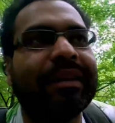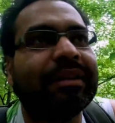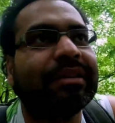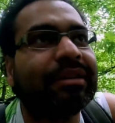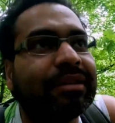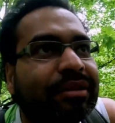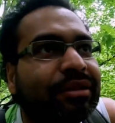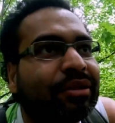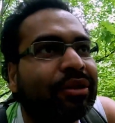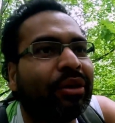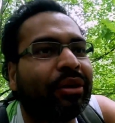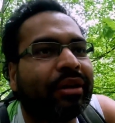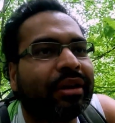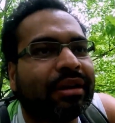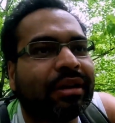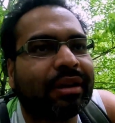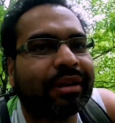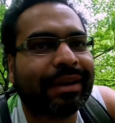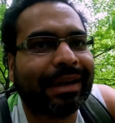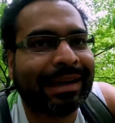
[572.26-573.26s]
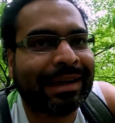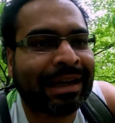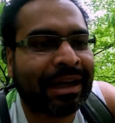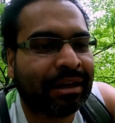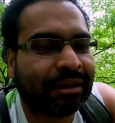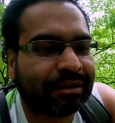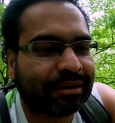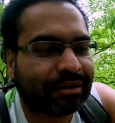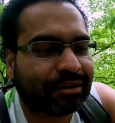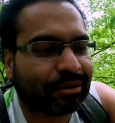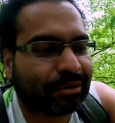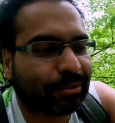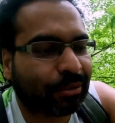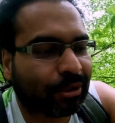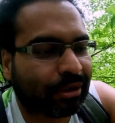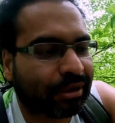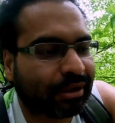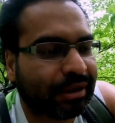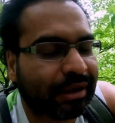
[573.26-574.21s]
think this is not a canal, this is what